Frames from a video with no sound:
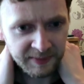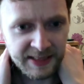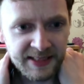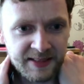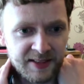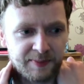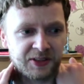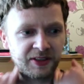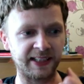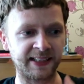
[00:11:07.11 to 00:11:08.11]
It's,
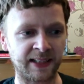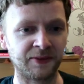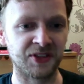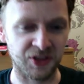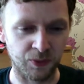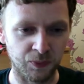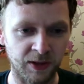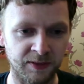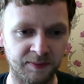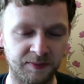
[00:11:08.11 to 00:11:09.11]
especially to get it out on turn
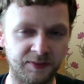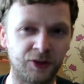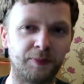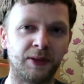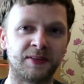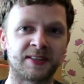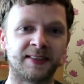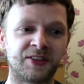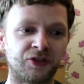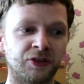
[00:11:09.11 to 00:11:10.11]
1, your opponent's
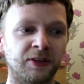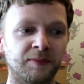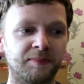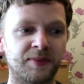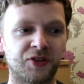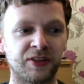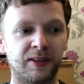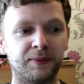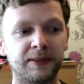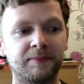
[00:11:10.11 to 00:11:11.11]
going to struggle straight
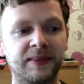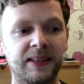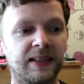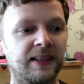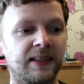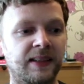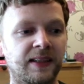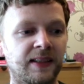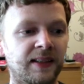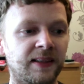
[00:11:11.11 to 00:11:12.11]
away.
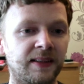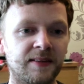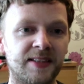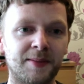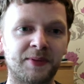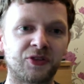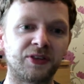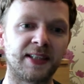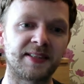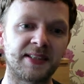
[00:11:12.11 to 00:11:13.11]
Timid
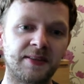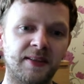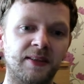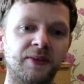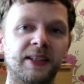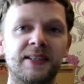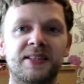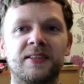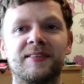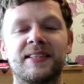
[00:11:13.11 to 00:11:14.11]
Chrolizian. Okay,
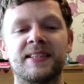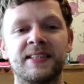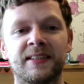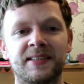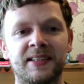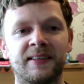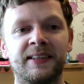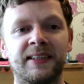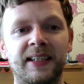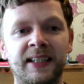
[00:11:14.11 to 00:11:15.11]
so this isn't
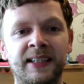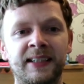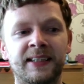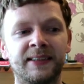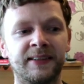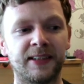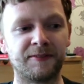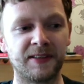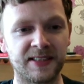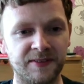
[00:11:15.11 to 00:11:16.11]
exactly an
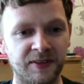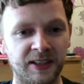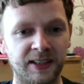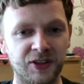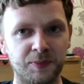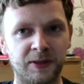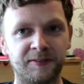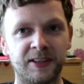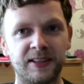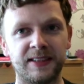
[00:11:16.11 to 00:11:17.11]
offensive card, it's more
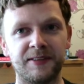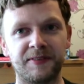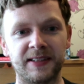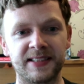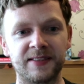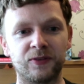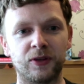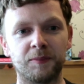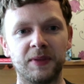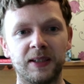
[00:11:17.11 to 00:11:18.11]
of a defensive
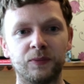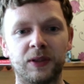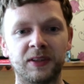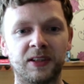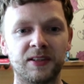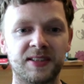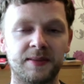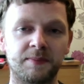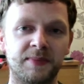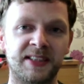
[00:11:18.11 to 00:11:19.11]
one. 1 cost,
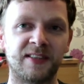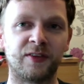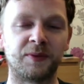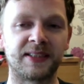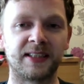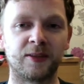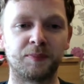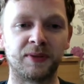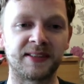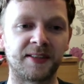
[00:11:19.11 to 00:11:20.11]
0 attack,
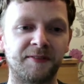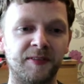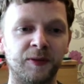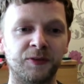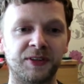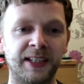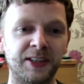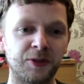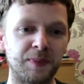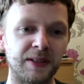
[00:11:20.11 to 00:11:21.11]
but it's got 400
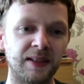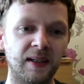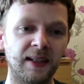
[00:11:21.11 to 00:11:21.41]
HP.